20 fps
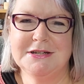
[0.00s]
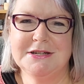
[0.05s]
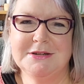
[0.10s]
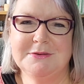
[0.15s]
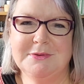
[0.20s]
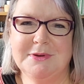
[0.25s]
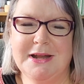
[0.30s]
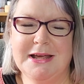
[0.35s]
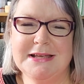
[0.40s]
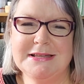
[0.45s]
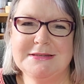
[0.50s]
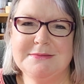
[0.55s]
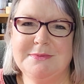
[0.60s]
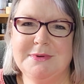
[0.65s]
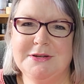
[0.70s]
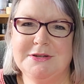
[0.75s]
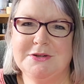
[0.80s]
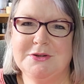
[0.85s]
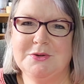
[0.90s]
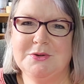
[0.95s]
she would ask
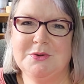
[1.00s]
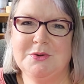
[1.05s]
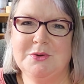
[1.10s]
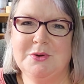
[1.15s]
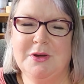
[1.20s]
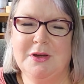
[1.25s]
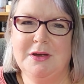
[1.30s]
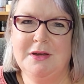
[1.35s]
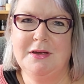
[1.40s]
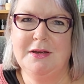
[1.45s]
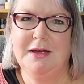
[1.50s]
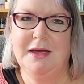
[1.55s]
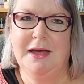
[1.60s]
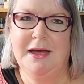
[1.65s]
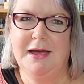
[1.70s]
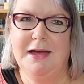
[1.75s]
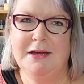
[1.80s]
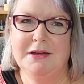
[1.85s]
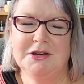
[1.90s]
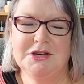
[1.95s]
me to
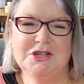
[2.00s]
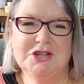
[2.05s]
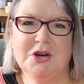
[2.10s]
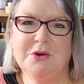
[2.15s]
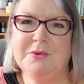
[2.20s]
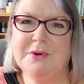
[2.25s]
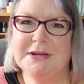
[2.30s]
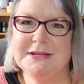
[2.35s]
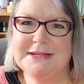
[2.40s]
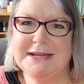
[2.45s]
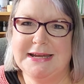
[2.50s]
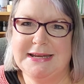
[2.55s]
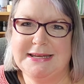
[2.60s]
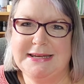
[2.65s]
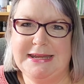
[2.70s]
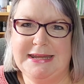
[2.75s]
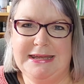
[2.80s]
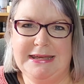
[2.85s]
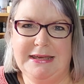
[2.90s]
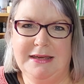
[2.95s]
uh, show her a
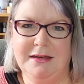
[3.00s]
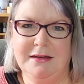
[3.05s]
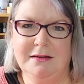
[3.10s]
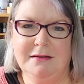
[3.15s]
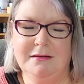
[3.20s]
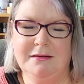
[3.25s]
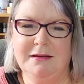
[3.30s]
technique.